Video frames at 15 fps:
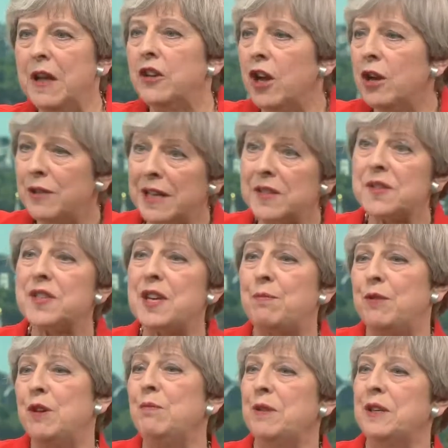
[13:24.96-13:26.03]
No, that's a
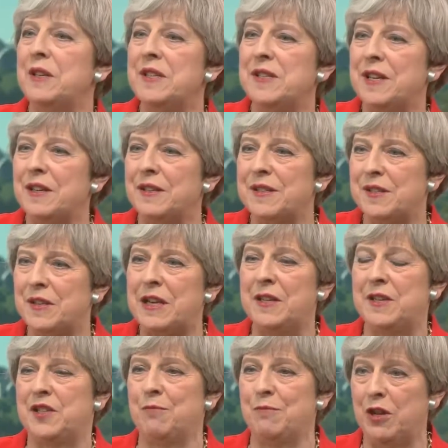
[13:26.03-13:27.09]
separate, because
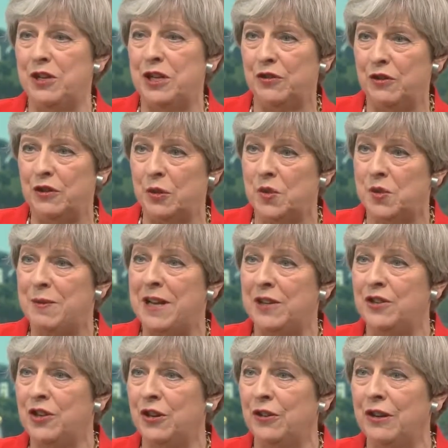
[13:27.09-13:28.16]
it's the money that you
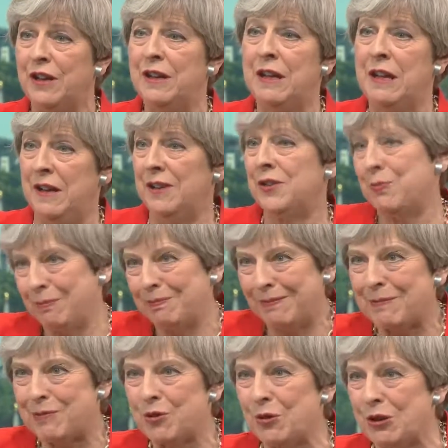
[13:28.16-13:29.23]
spend on, as
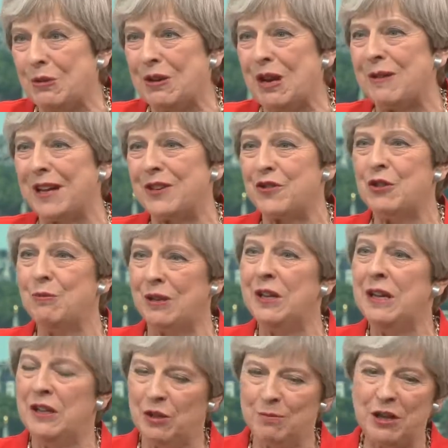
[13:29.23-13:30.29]
I'm sure you know, Andrew, but
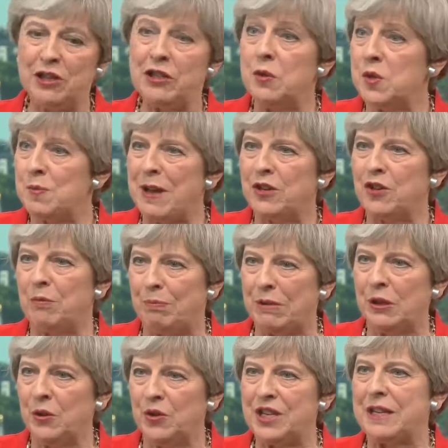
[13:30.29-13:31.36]
the money you spend on
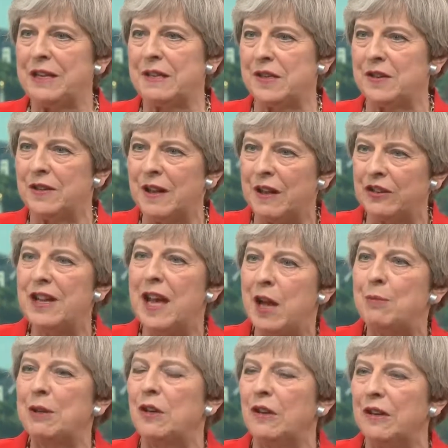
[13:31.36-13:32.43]
buildings and
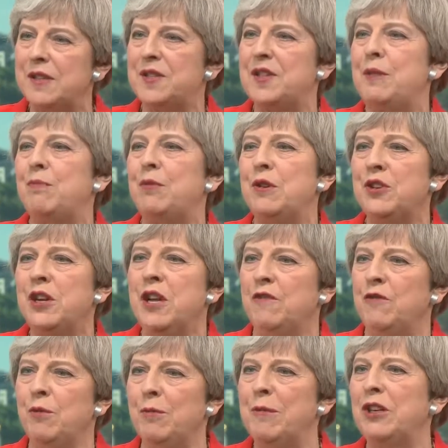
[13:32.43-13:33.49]
capital is separate
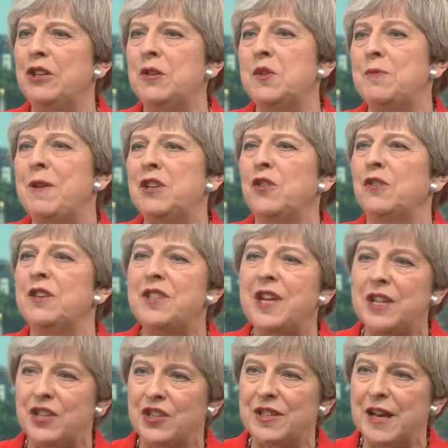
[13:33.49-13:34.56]
from the money you spend on a day-to-day.